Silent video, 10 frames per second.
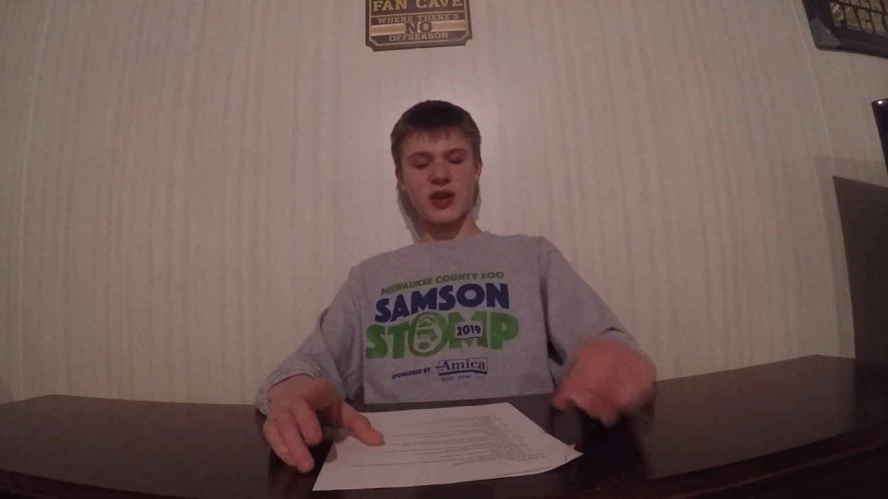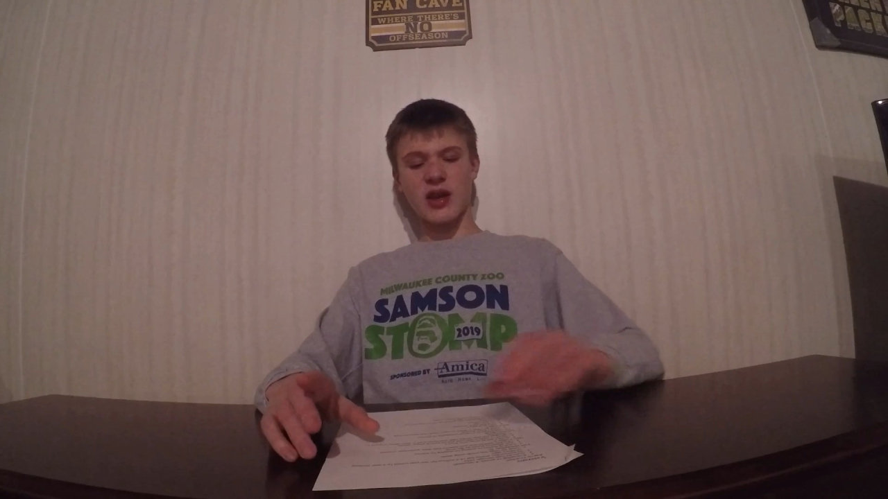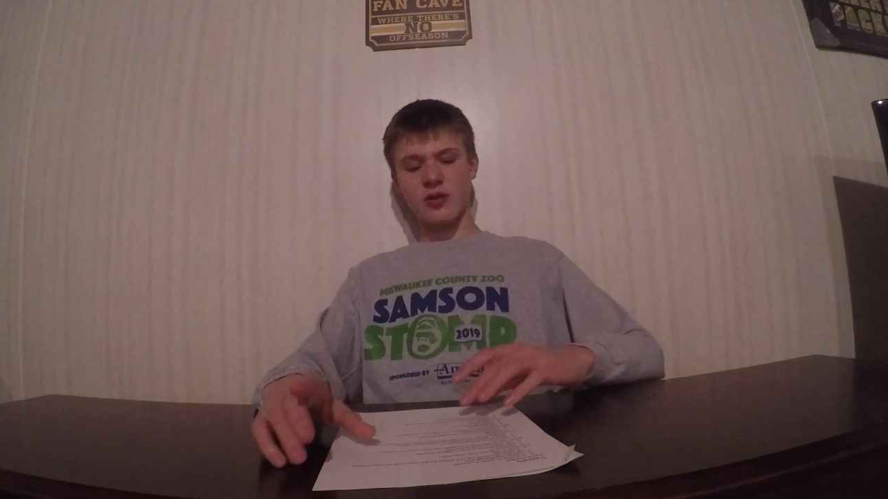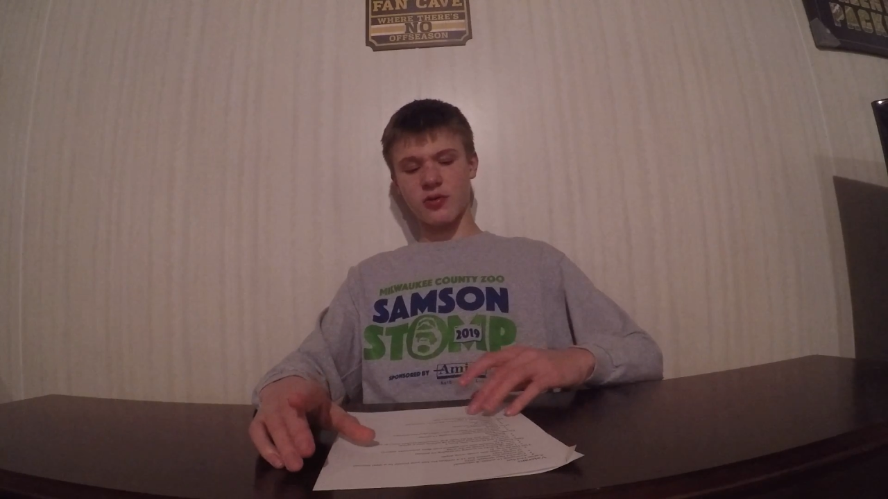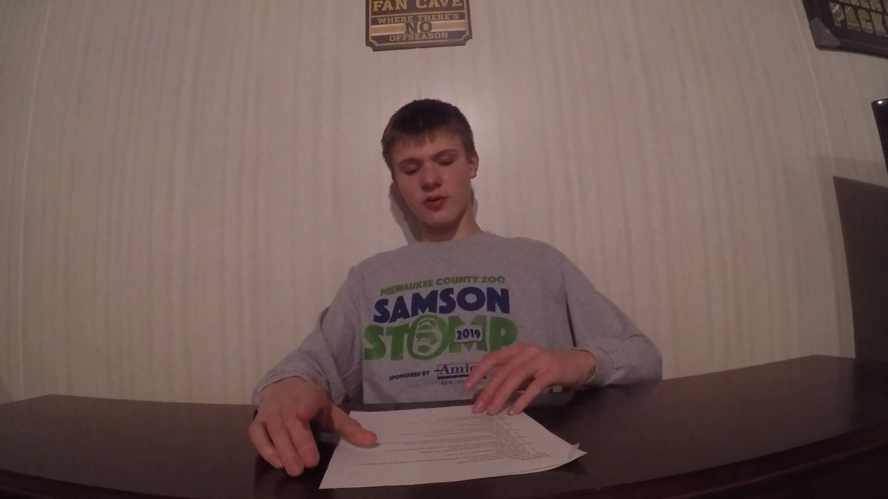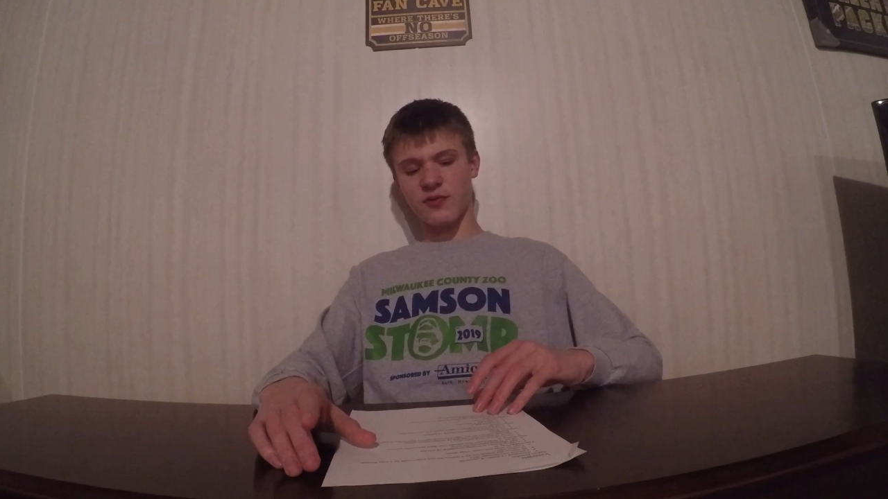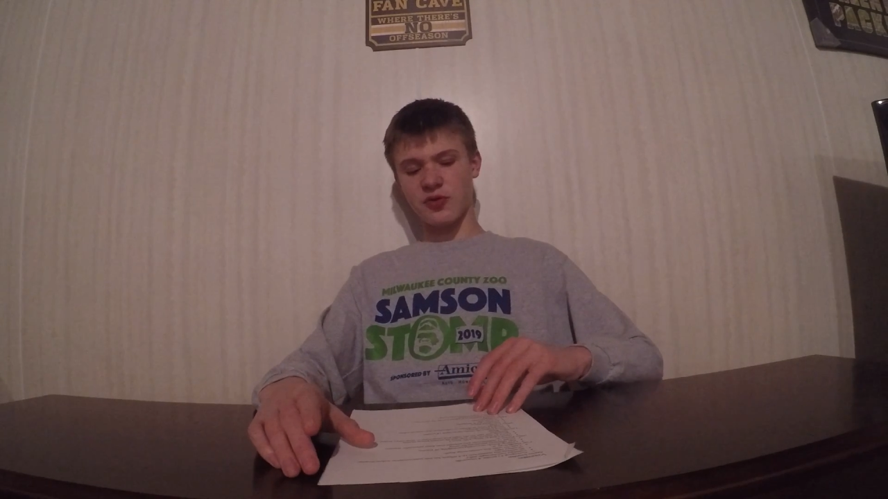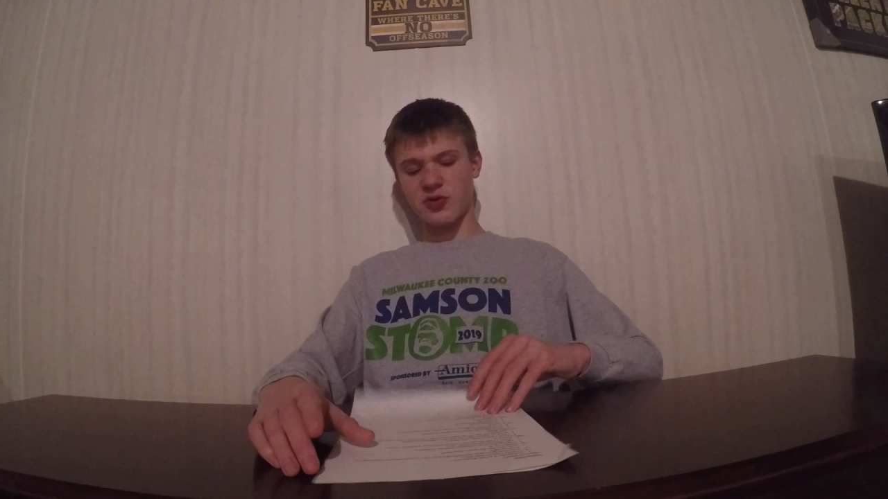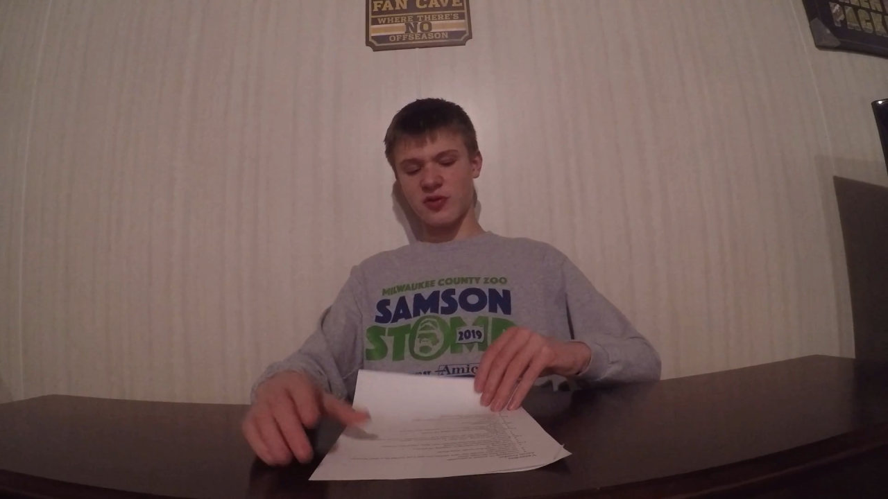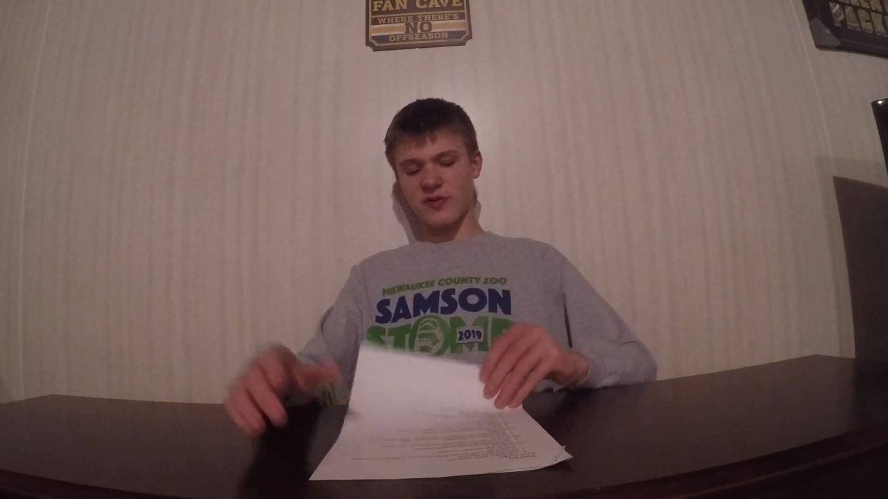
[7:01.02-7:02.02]
Nikola
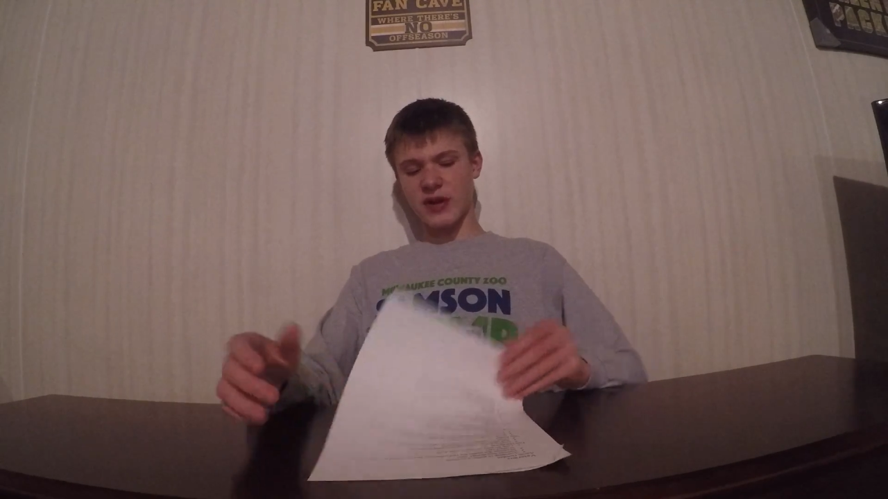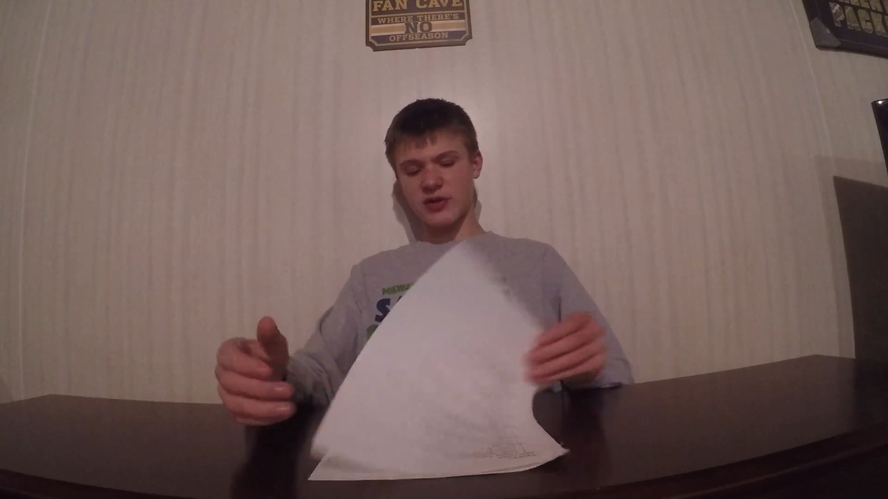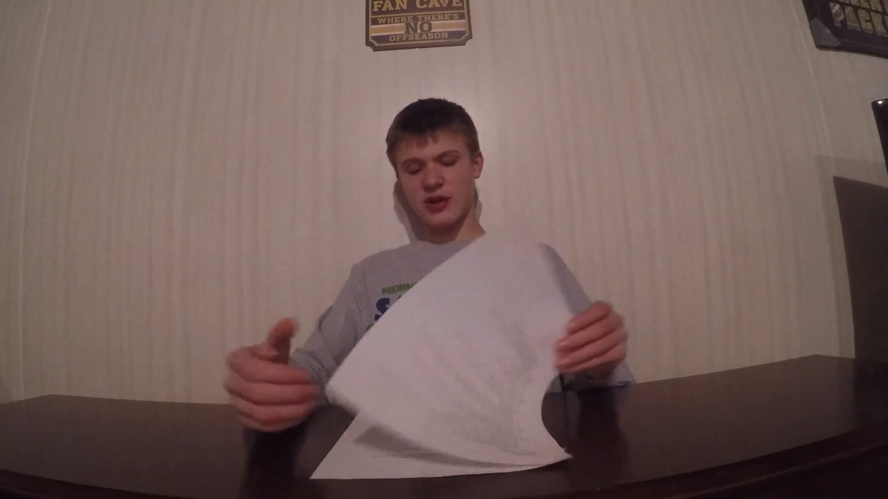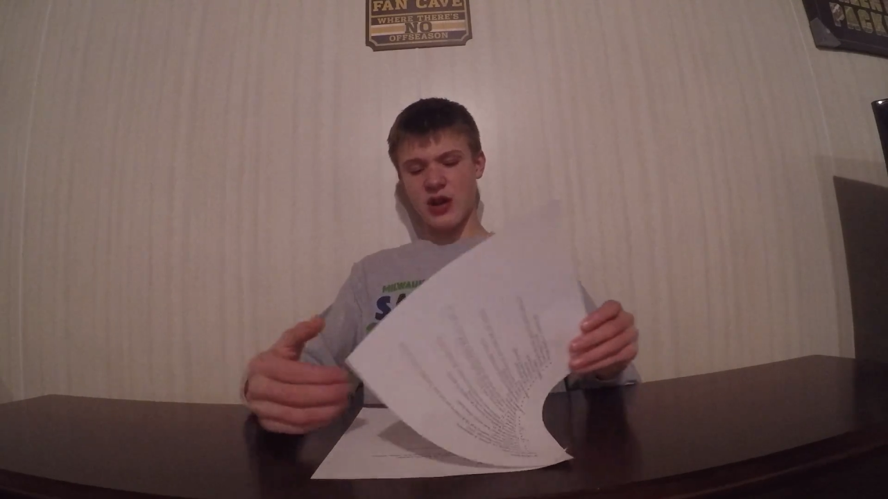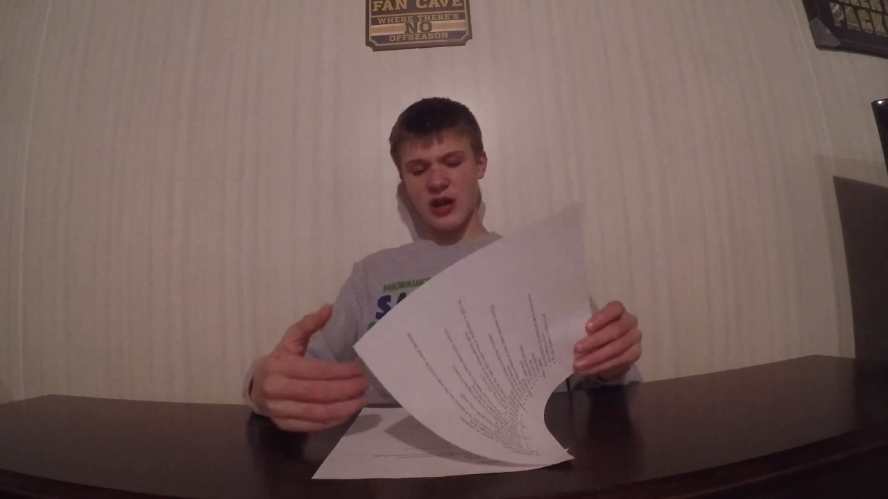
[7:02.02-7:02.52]
Vucevic.